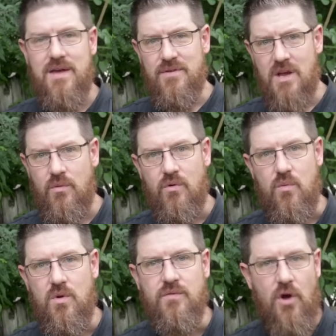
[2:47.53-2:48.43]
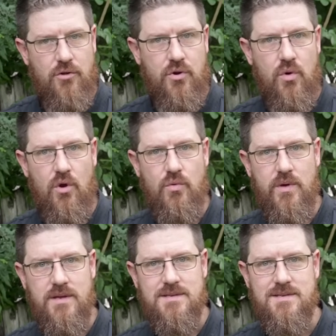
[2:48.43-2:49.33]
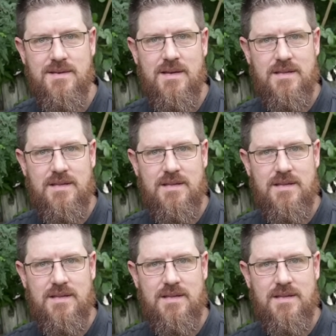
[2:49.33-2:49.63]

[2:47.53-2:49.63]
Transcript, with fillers: even though we removed all the grown weeds,